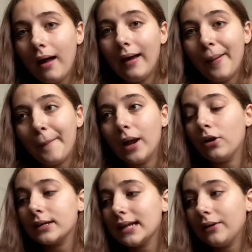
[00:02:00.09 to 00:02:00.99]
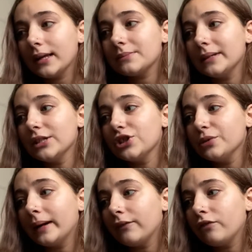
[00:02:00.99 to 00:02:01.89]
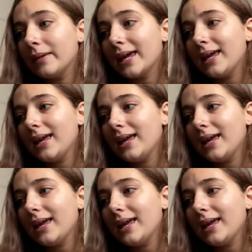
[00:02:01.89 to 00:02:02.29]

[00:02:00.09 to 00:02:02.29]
Lockdown hasn't been too bad for me.